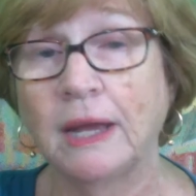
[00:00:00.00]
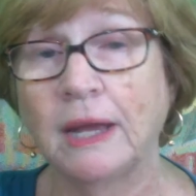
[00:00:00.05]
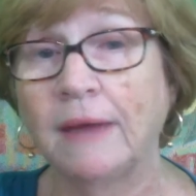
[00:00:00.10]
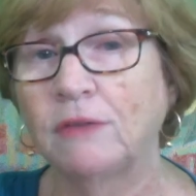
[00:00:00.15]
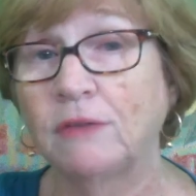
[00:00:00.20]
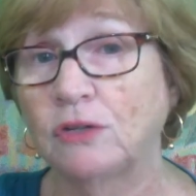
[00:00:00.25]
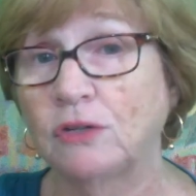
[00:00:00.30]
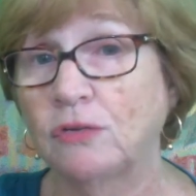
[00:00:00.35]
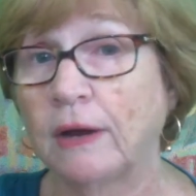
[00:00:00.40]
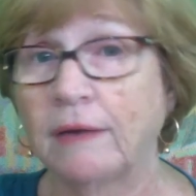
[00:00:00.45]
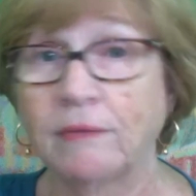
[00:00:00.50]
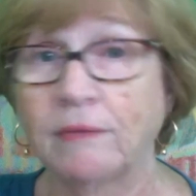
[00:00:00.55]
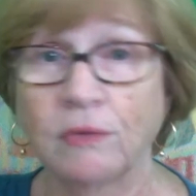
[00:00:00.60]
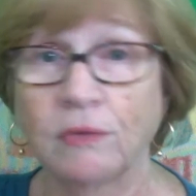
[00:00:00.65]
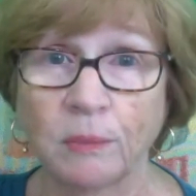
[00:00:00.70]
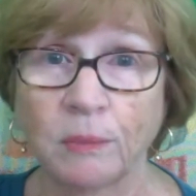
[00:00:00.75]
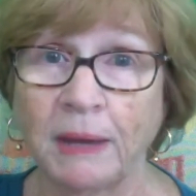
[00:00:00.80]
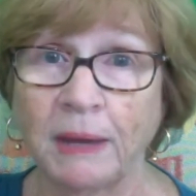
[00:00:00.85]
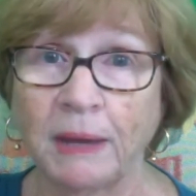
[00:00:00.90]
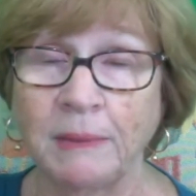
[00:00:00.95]
to travel,
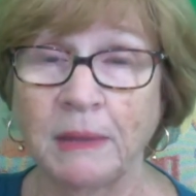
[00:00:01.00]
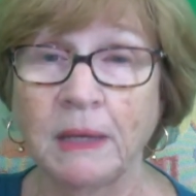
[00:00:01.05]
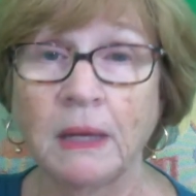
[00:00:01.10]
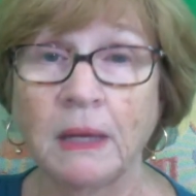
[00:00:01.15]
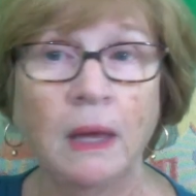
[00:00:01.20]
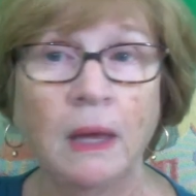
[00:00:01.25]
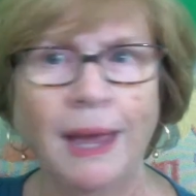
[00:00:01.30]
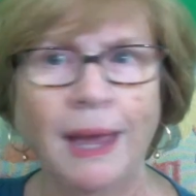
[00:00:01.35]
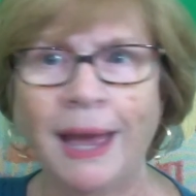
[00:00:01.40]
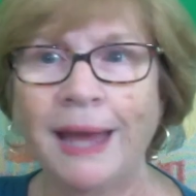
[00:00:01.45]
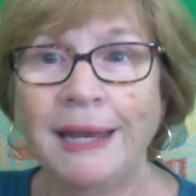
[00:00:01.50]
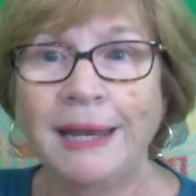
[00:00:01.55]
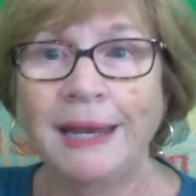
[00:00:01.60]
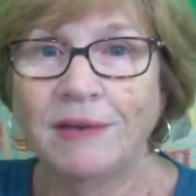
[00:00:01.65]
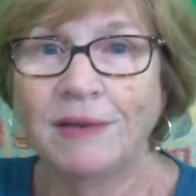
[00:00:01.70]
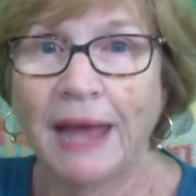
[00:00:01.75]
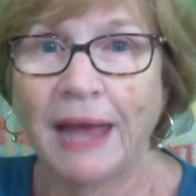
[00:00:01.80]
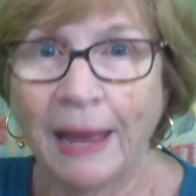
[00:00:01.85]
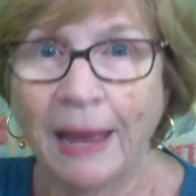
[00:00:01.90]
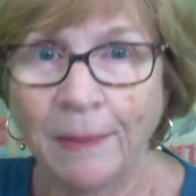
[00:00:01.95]
or maybe hadn't
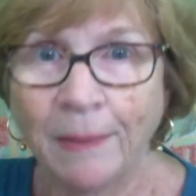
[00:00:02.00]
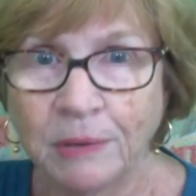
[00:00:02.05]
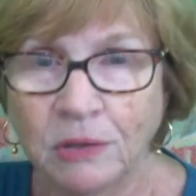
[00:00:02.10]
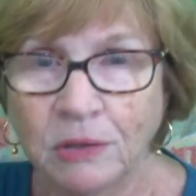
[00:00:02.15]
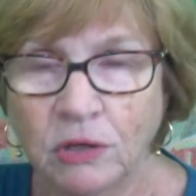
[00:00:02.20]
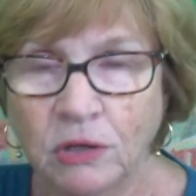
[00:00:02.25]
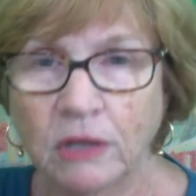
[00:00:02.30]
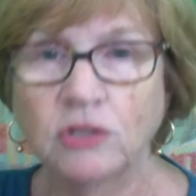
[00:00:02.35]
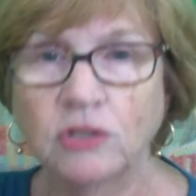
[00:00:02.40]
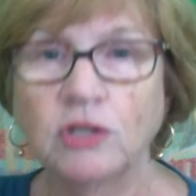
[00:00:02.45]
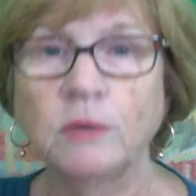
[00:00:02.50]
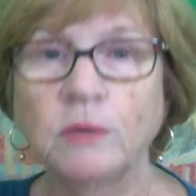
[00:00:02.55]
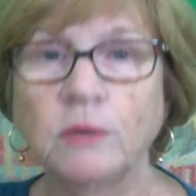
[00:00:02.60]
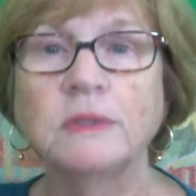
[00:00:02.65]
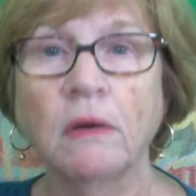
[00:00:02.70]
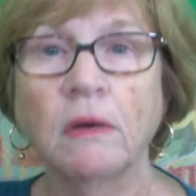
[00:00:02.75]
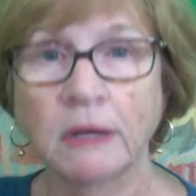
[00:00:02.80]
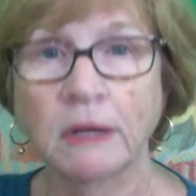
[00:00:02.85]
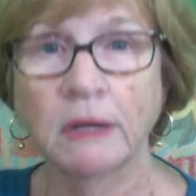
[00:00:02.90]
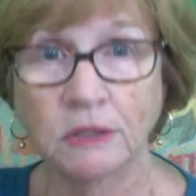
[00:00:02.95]
even happened yet. She was
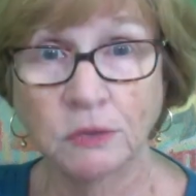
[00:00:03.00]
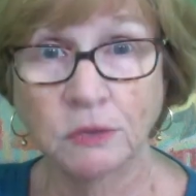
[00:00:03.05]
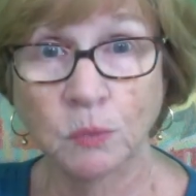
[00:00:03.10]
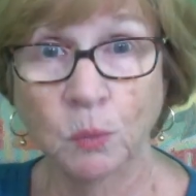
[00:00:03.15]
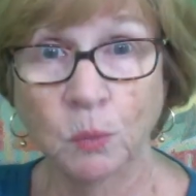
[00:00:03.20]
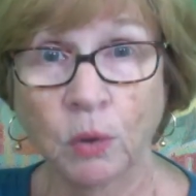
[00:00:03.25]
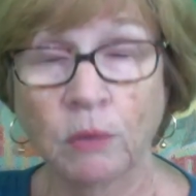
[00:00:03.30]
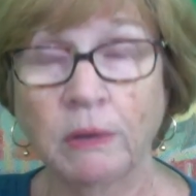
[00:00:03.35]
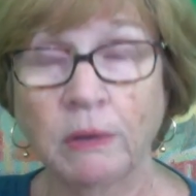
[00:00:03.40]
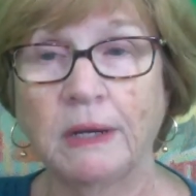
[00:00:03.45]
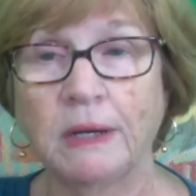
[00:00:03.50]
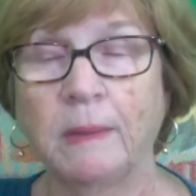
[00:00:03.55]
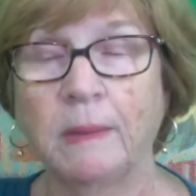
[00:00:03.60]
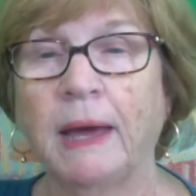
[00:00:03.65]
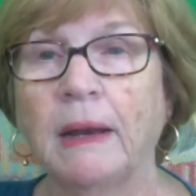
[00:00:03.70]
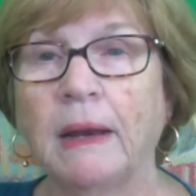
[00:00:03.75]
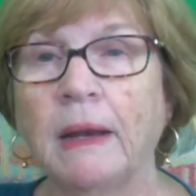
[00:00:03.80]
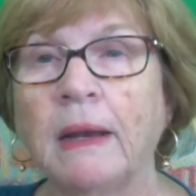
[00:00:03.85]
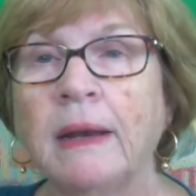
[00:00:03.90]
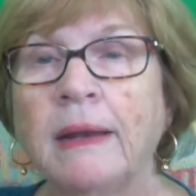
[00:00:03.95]
already just worried
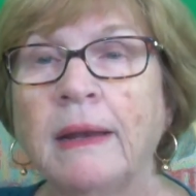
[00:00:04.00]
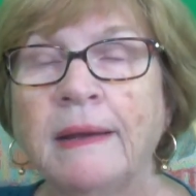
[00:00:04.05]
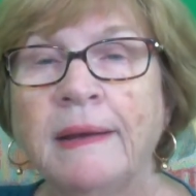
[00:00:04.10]
about it.